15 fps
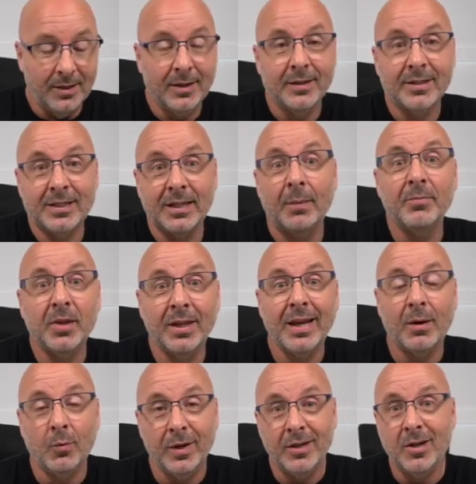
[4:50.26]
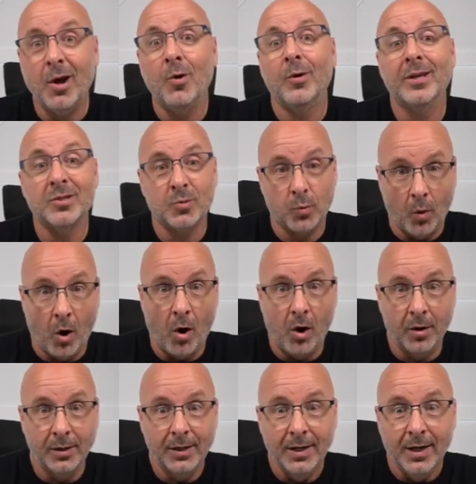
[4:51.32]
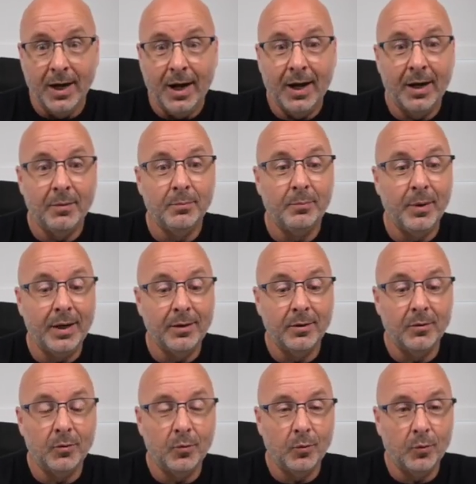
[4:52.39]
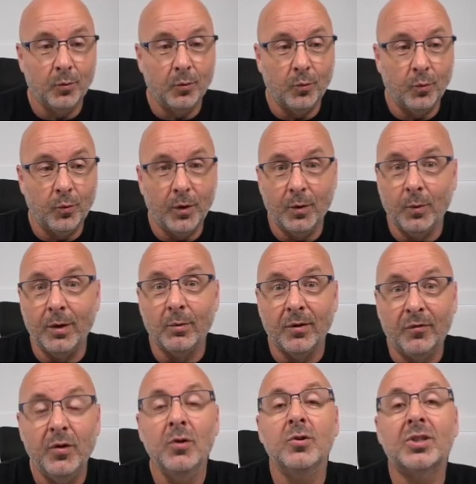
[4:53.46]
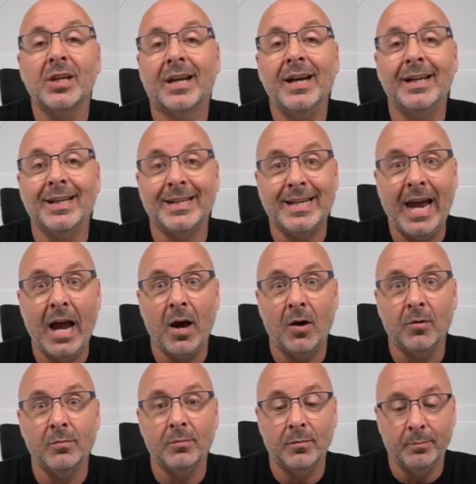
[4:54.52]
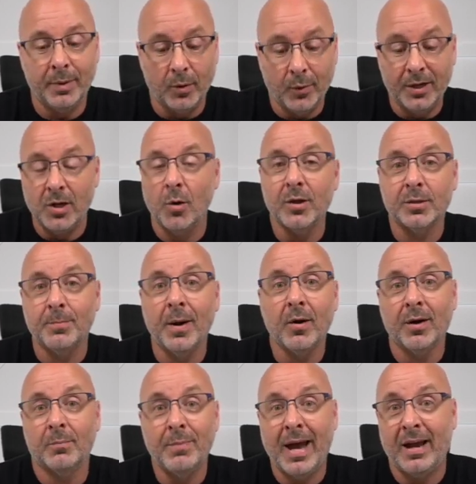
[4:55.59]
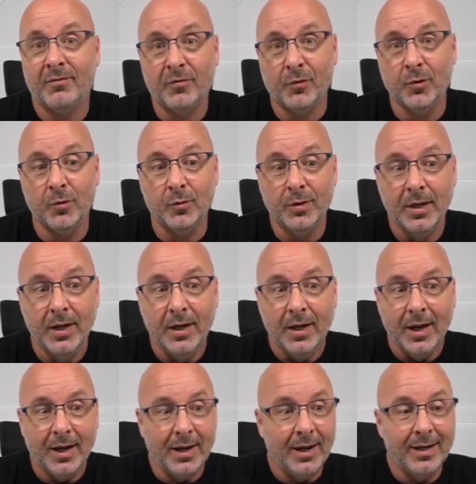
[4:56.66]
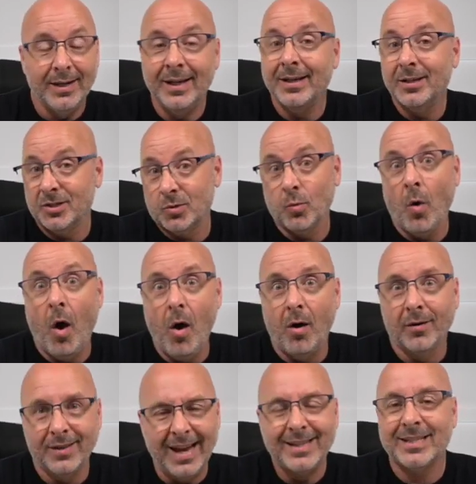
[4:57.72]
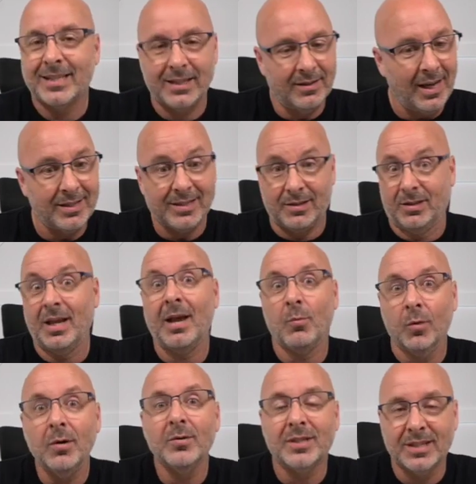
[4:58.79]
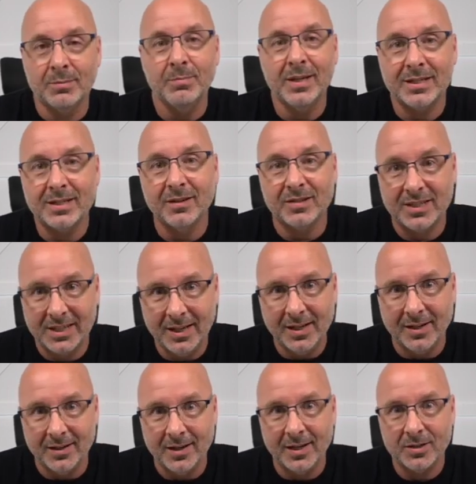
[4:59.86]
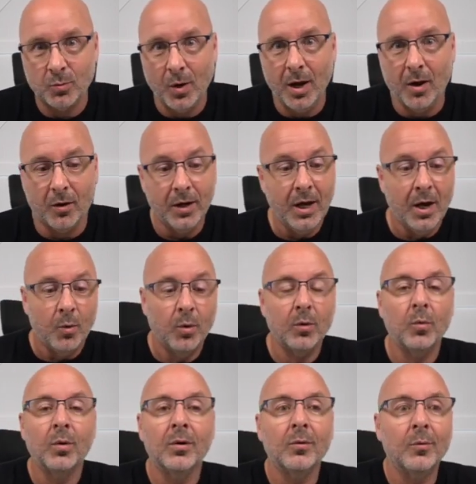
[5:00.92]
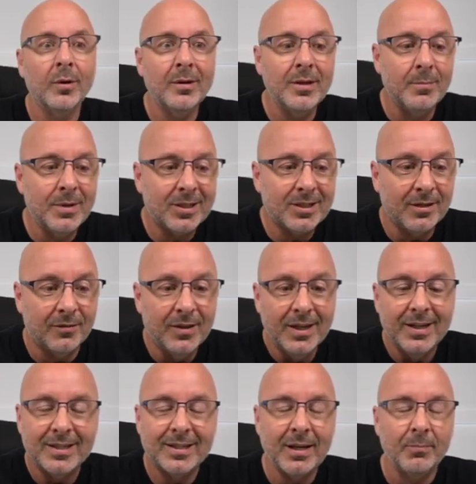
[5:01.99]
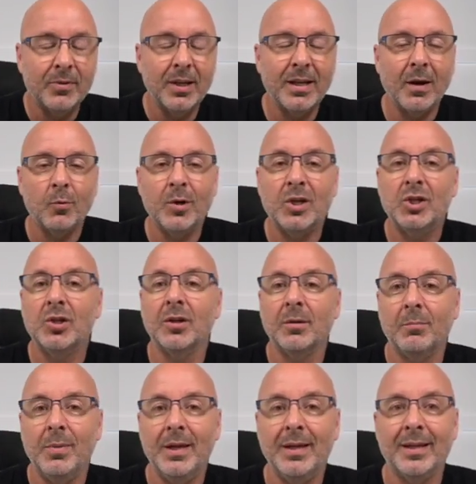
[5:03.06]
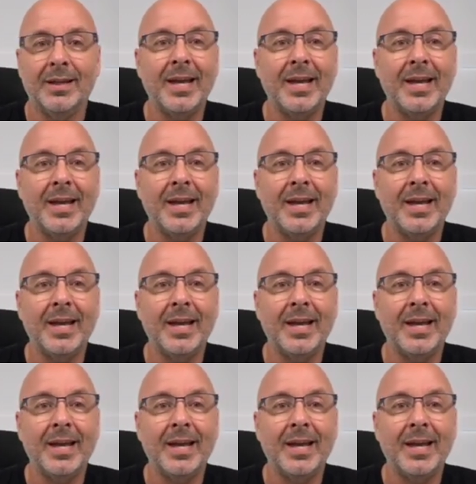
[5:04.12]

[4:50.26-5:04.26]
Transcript: something that we know is wrong, but we refuse to cut it down, but we know it's bearing bad fruit, and it's wrong. That's we're in the midst of sin as well. We're in the midst of something that we shouldn't be in,